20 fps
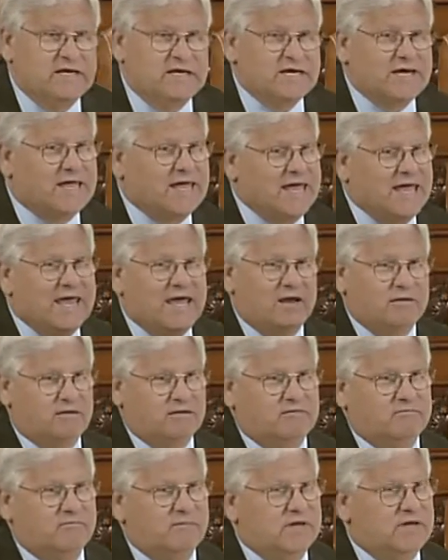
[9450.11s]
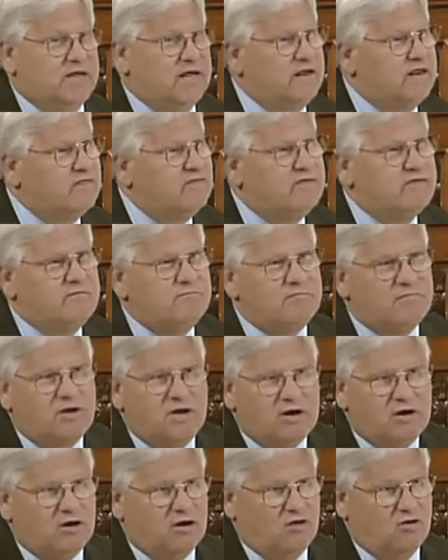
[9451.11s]
You can't be anything
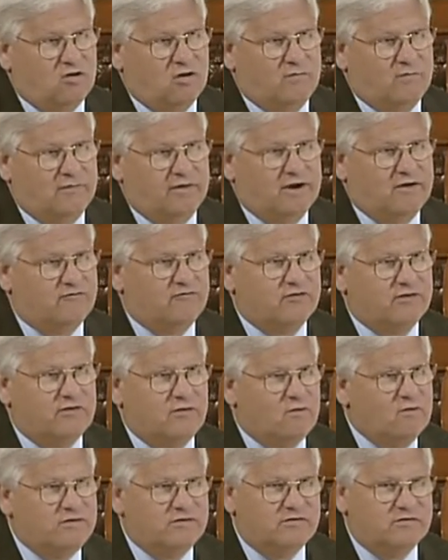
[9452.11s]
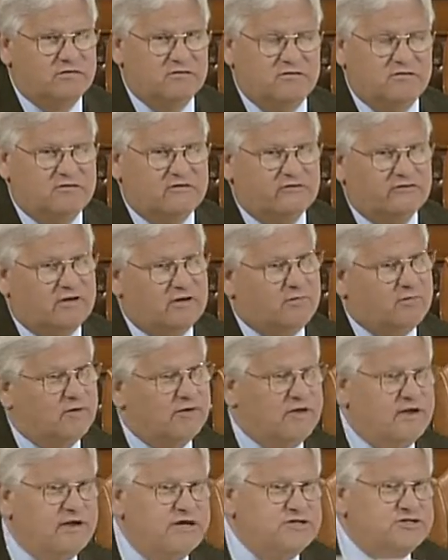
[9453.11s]
but alarmed after going through this
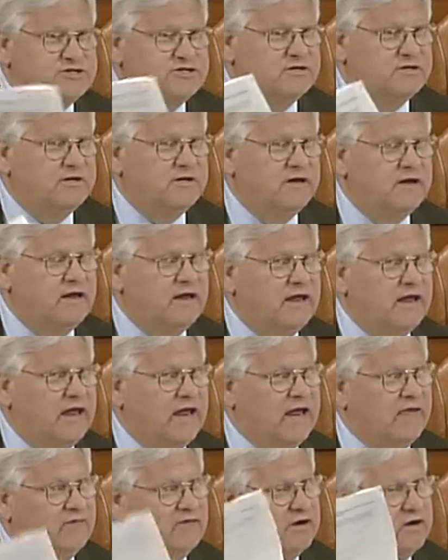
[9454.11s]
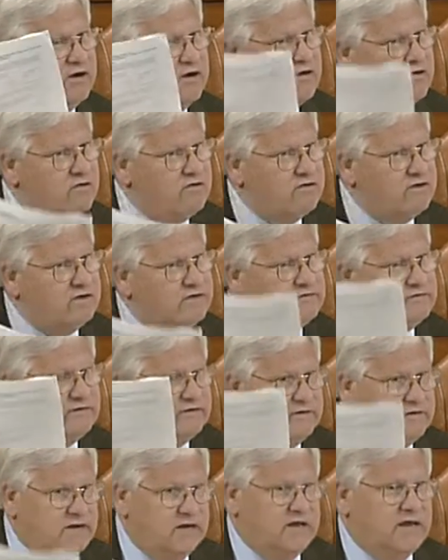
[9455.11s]
application and then hearing
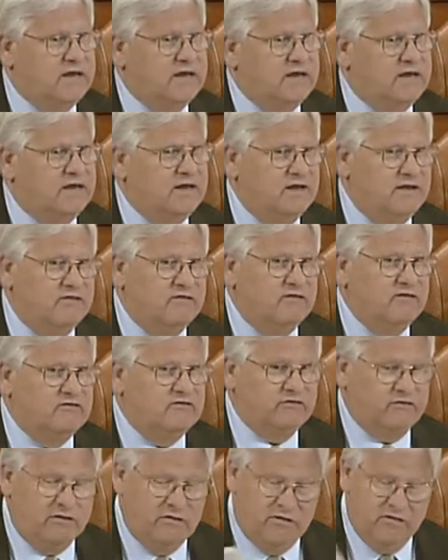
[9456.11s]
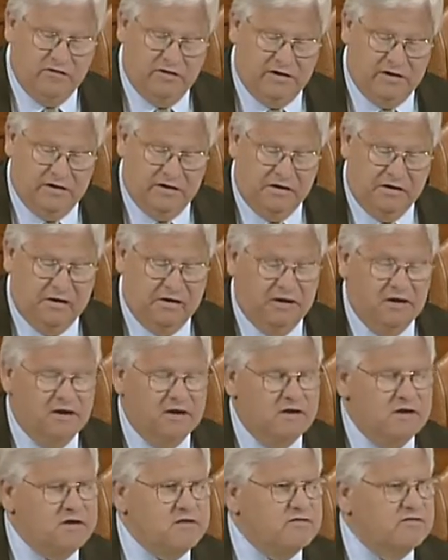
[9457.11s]
today in this hearing
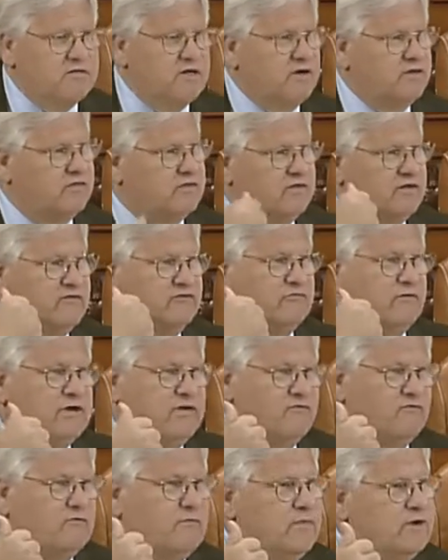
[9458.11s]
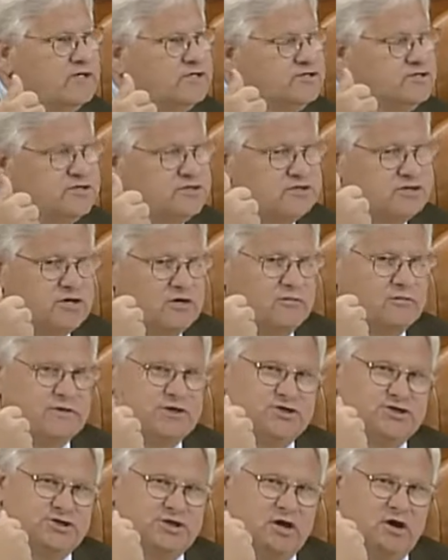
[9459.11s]
that this information is going to
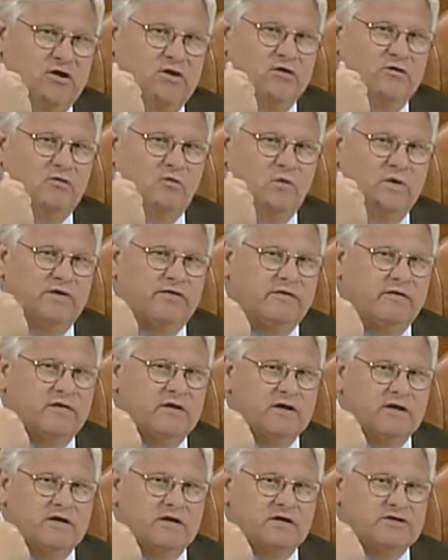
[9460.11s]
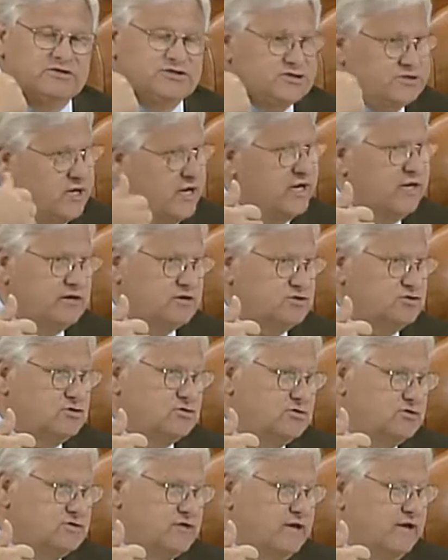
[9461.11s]
be shared with state
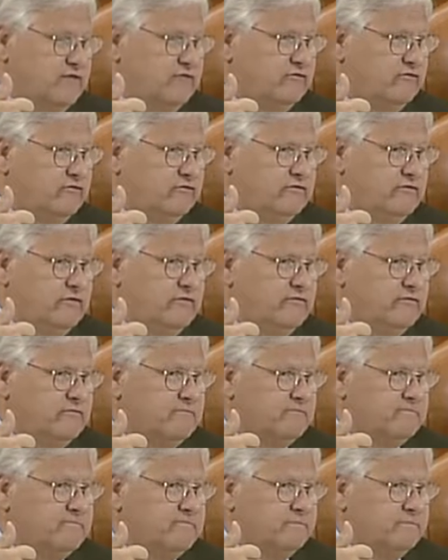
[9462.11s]
insurance agencies.